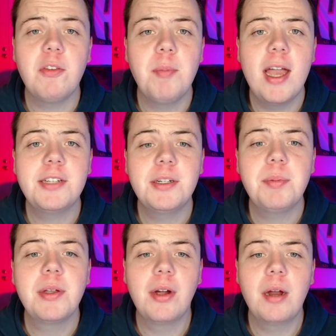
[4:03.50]
matchup
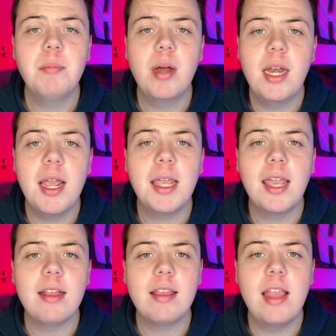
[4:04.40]
here on Monday.
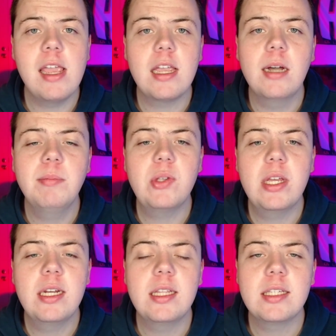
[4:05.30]
Kent State comes
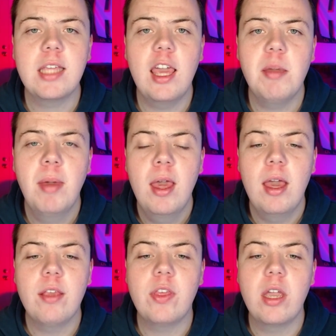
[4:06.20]
into this game
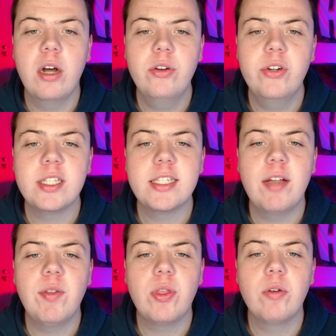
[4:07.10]
as the
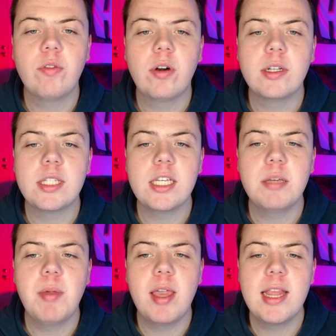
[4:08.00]
107th overall
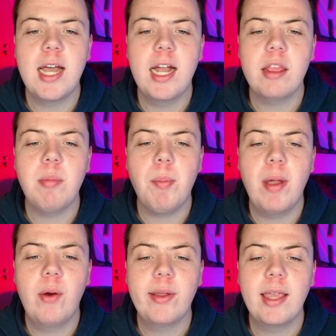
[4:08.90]
team in the Hot Tip Bets
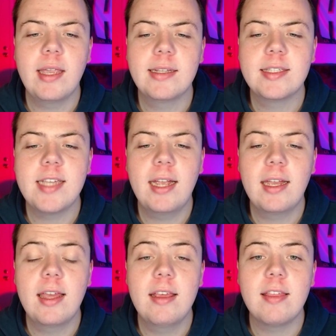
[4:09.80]
Power Ranking.
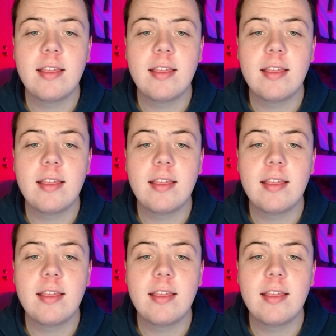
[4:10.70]
Gonzaga is the